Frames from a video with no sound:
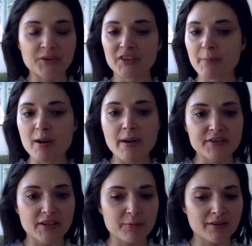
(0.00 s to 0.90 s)

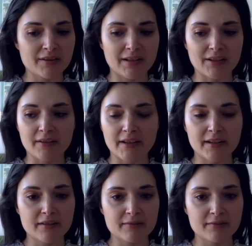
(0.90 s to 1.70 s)
experimenting with things like